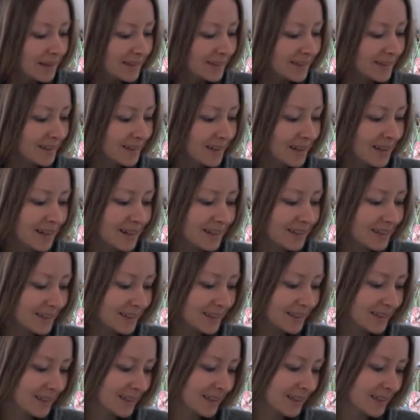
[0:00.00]
so
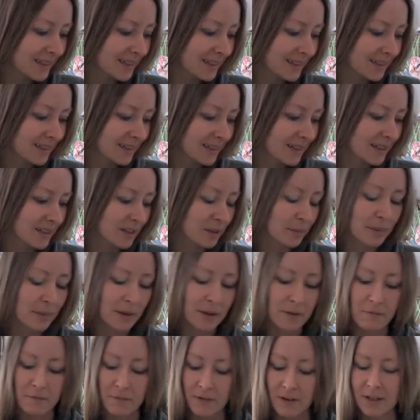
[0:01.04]
that is my
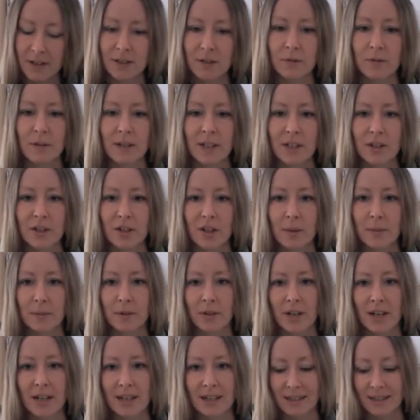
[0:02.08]
first finished
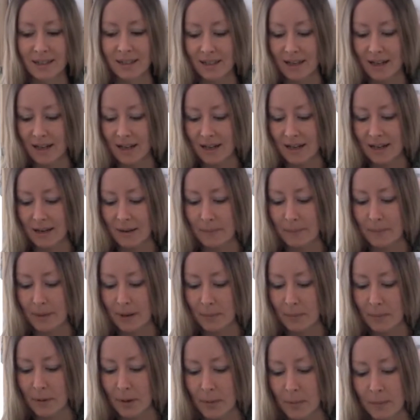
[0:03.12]
object. I
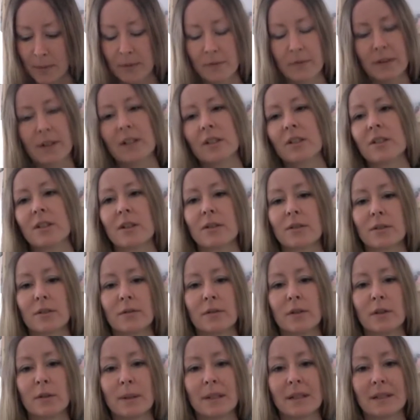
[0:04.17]
probably finished those a
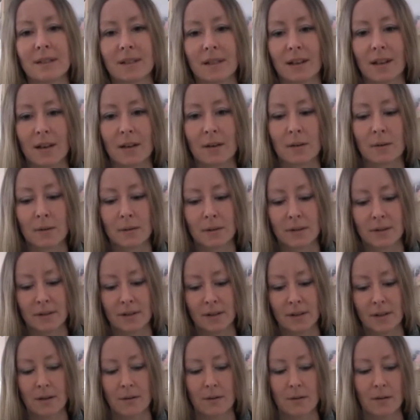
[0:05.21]
few weeks ago. So
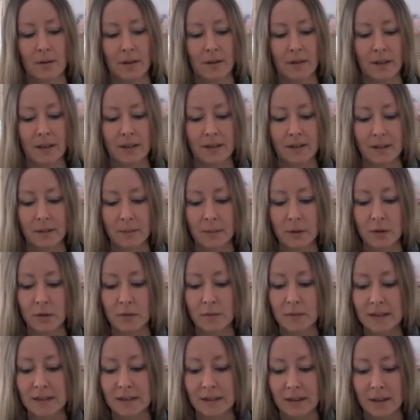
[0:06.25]
that's the most
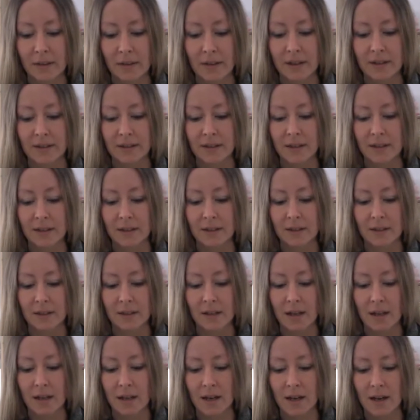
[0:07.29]
recent thing that
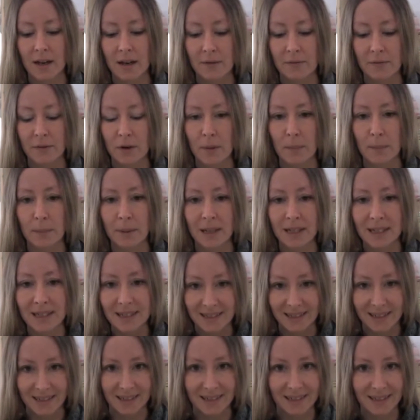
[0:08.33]
I have
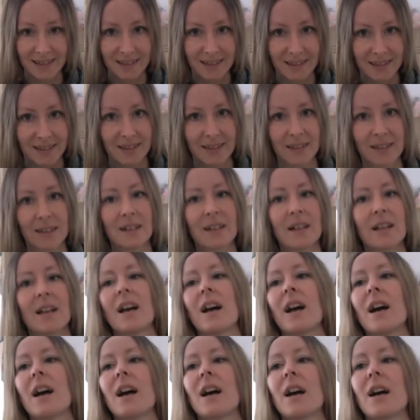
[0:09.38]
completed.
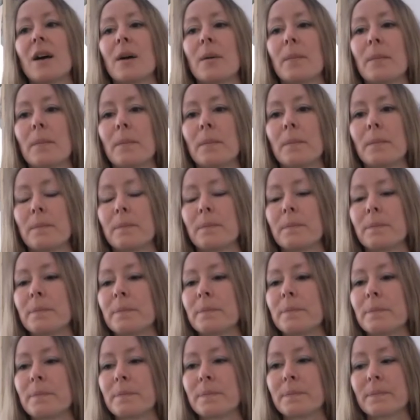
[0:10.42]

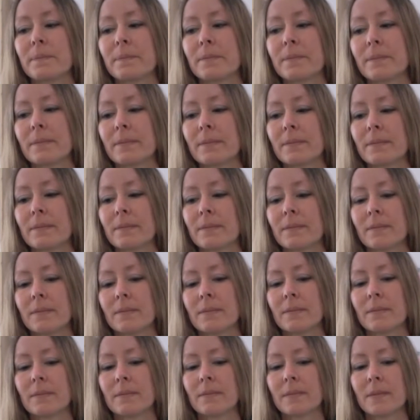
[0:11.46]

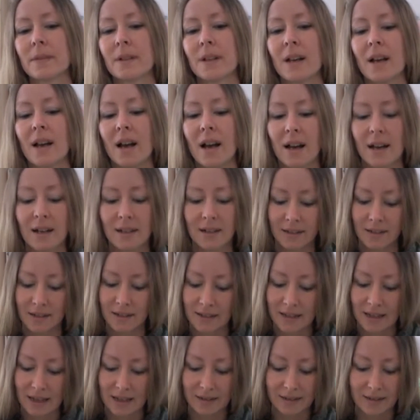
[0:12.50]
And
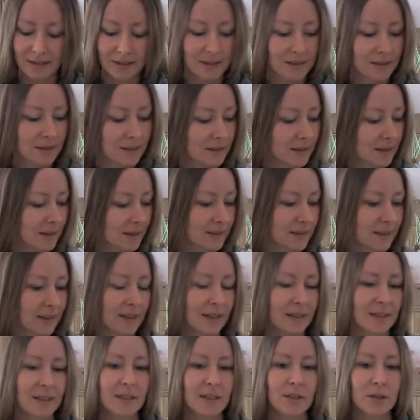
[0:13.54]
yes, like I say,
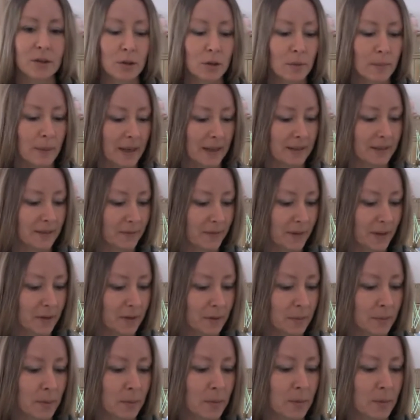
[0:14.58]
I did two pairs of those, but